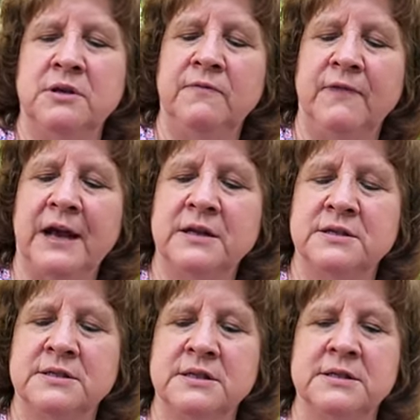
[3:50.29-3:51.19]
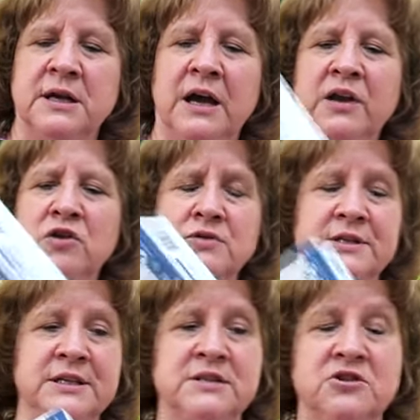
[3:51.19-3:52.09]
And in fact, since I
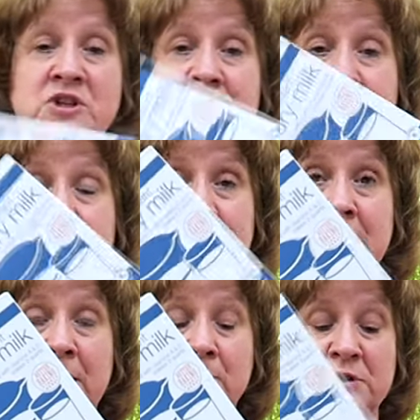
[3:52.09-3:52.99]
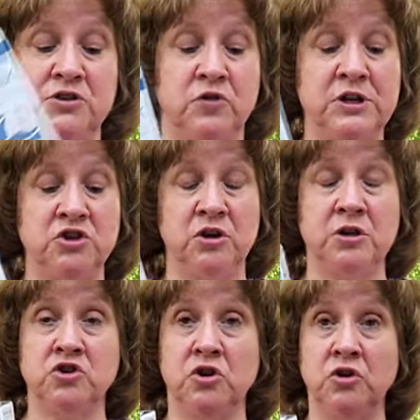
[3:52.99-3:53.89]
use this just as a demonstration
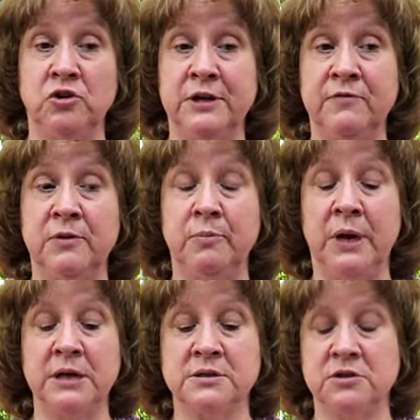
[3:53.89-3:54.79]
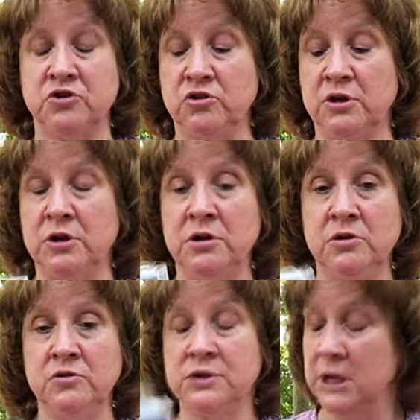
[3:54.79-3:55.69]
to show you different boxes you can
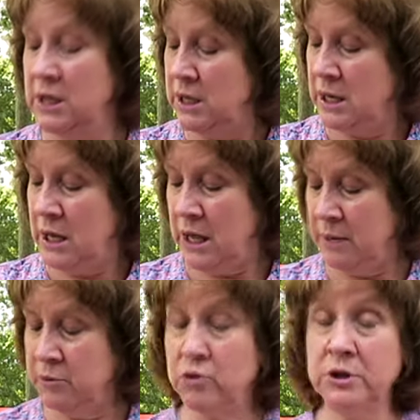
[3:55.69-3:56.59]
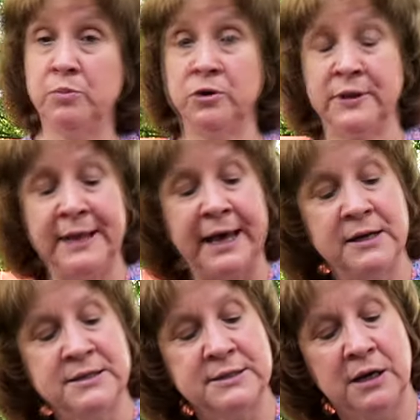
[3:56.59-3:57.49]
use, I'm going to put
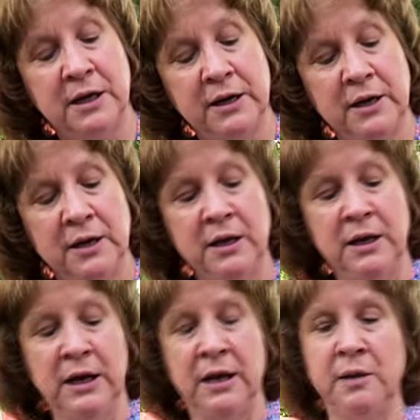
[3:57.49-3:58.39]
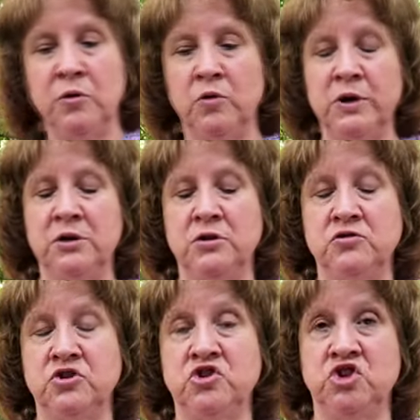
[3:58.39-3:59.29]
that aside and I'm going to
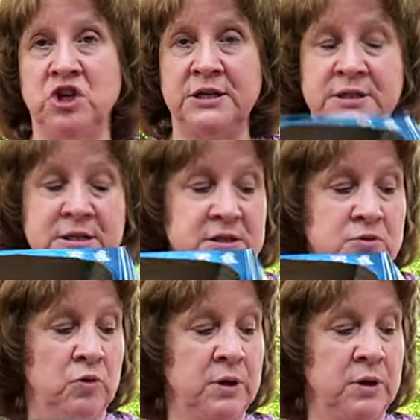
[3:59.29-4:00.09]
use just this